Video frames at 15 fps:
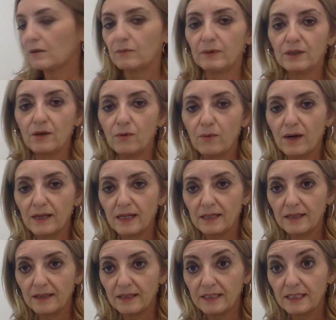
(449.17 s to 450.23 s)
we don't want
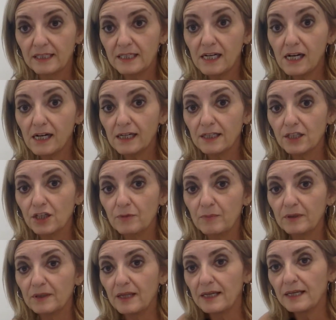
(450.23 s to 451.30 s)
anything to touch,
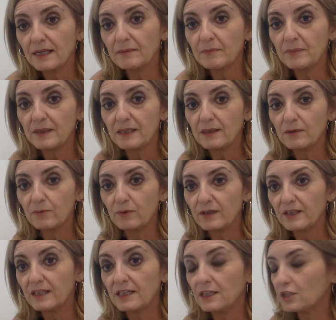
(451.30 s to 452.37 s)
but they can be
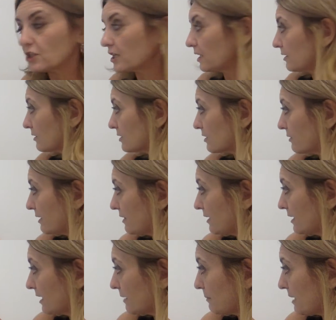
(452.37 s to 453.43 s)
within each other. So I
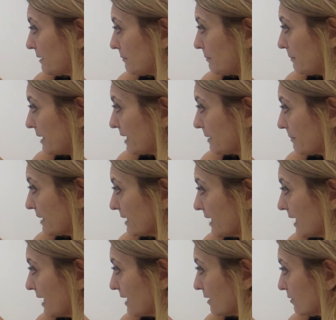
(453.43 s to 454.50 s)
think I might make my
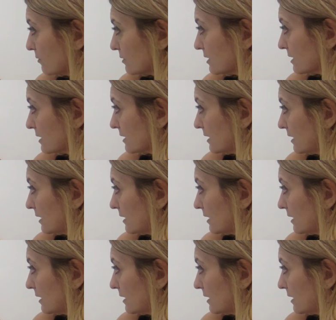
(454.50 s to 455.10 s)
house